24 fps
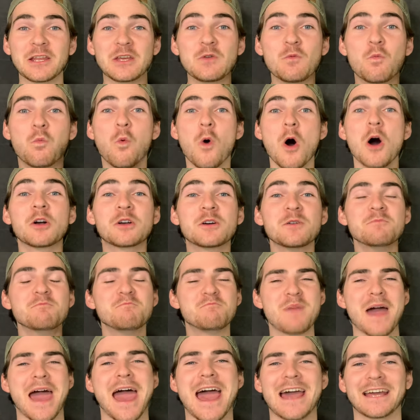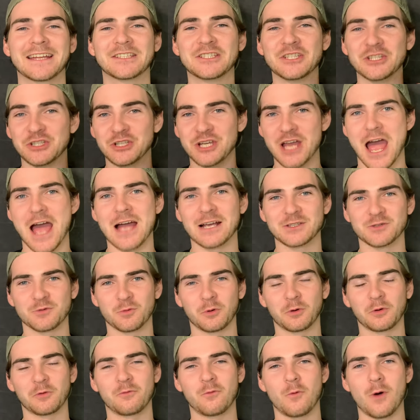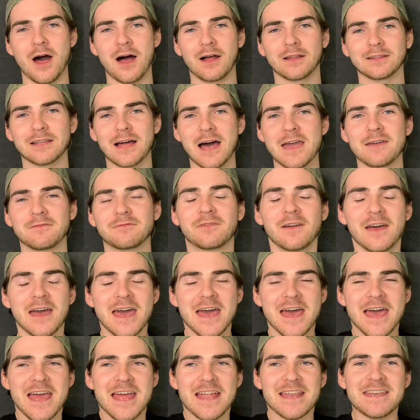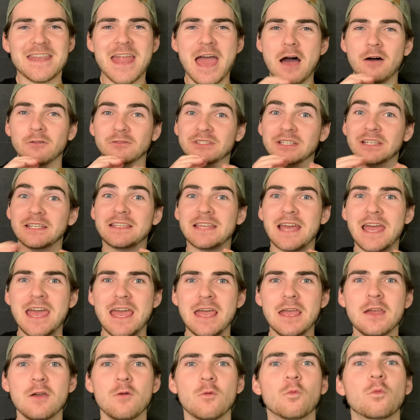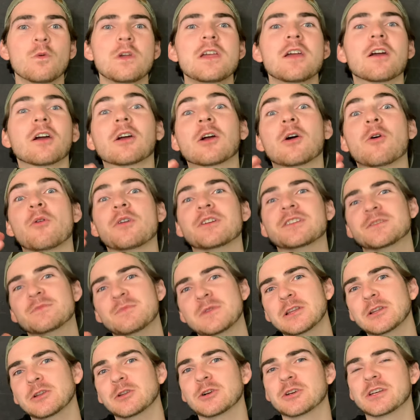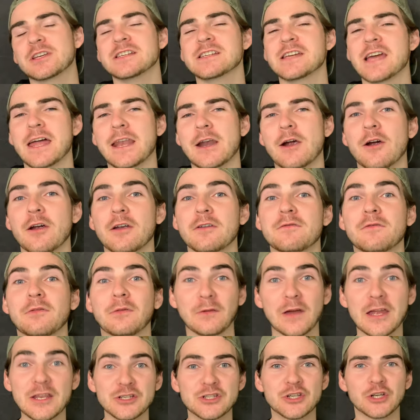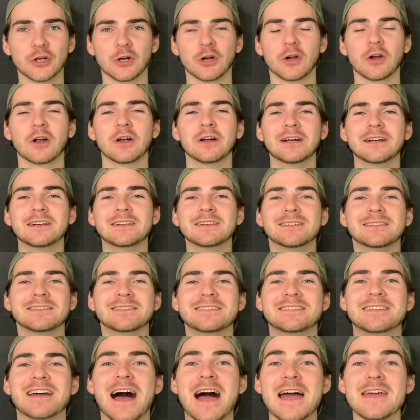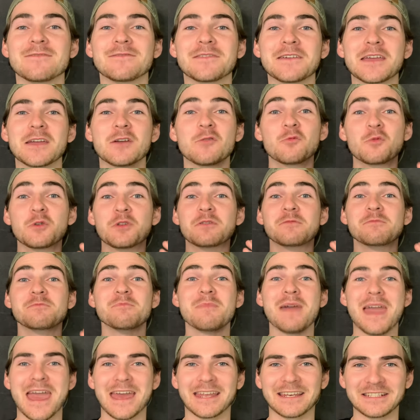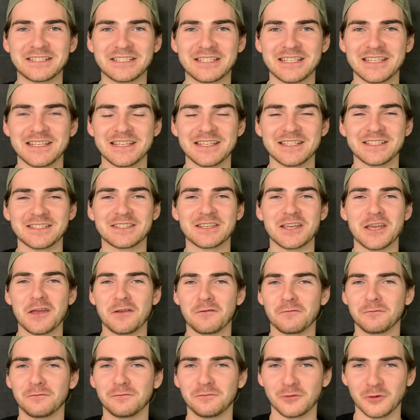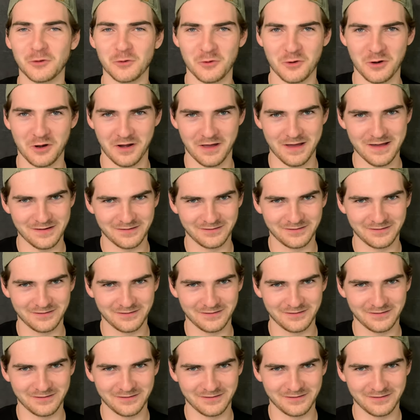welcome back to Jack's World of Wildlife. Now, today we are going to be looking at our adventure diving with manatees in Florida.